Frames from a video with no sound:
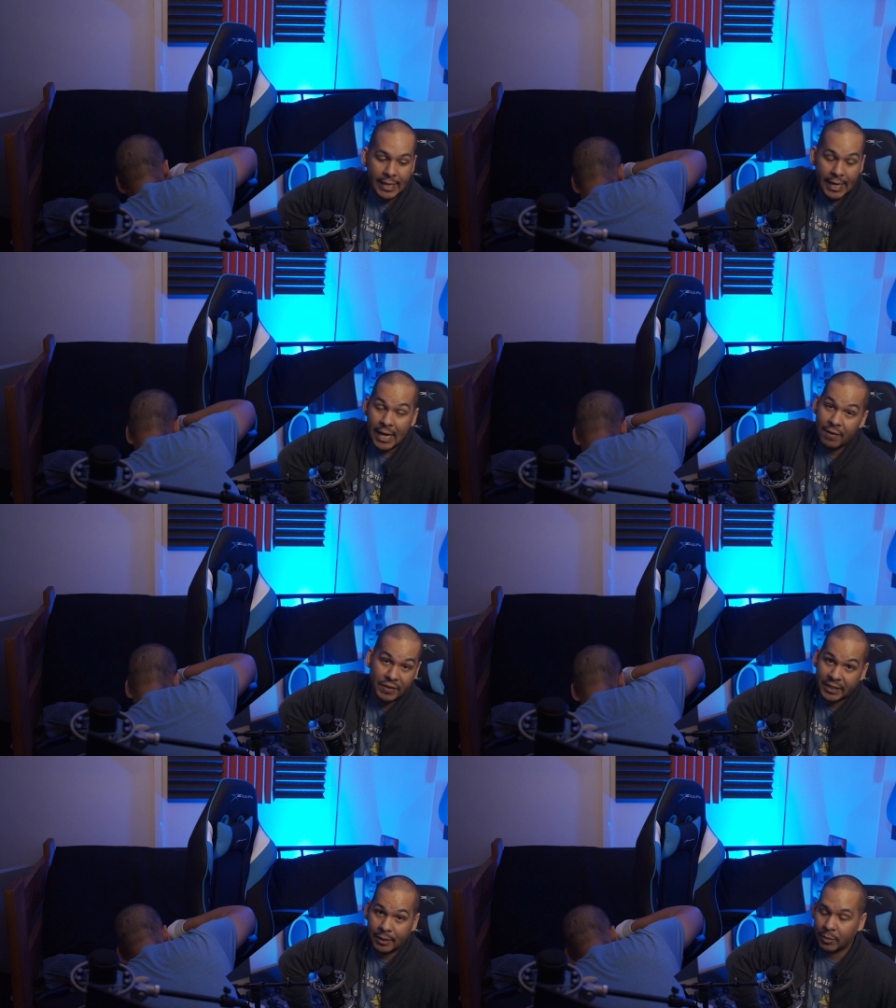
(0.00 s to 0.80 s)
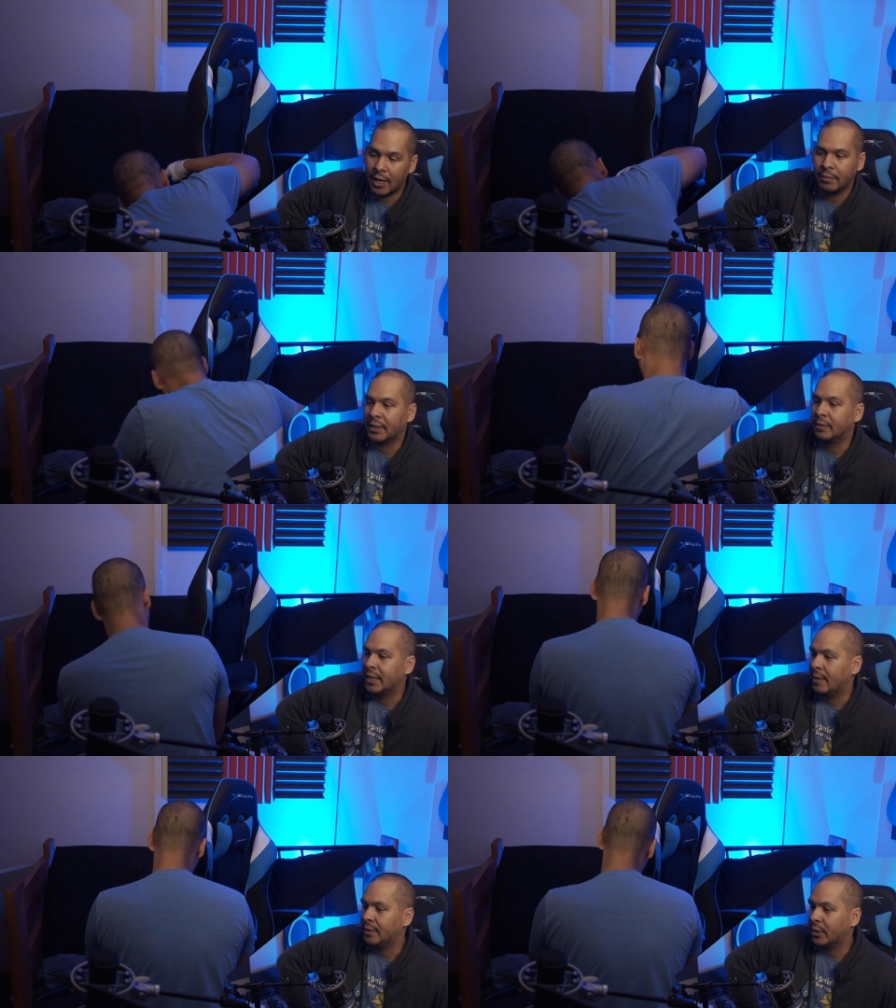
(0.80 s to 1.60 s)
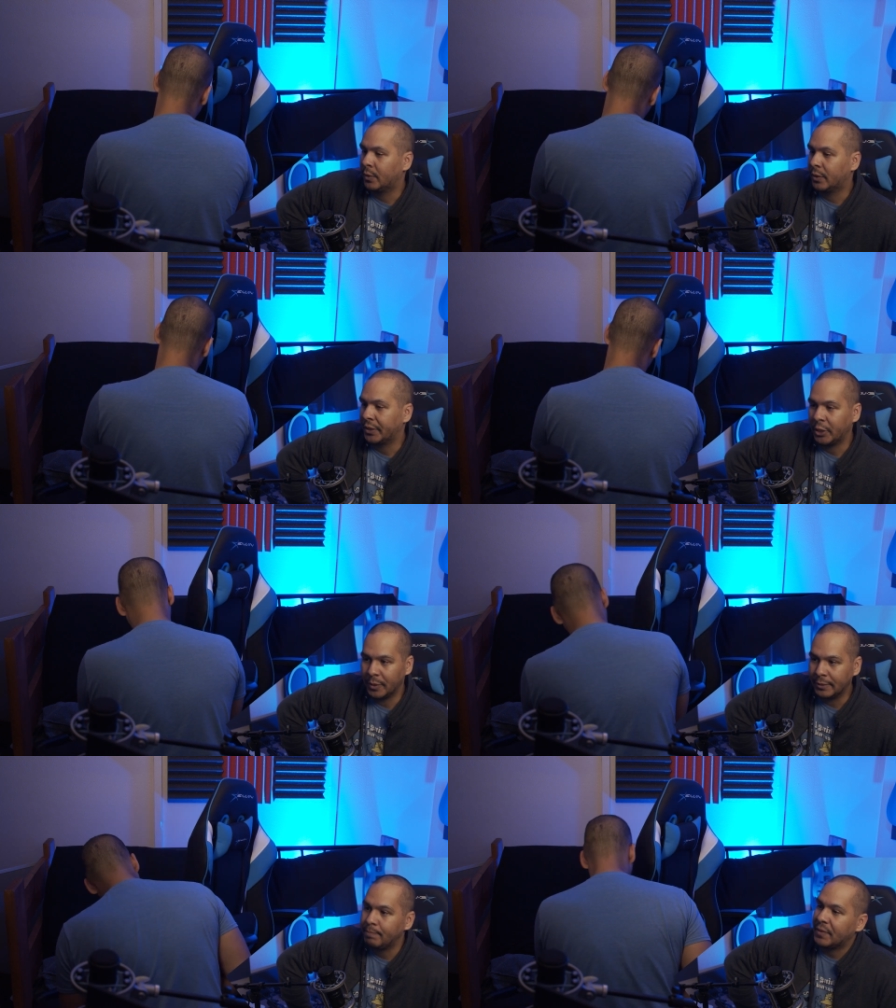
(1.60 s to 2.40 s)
I have the same problem sometimes, we're only human.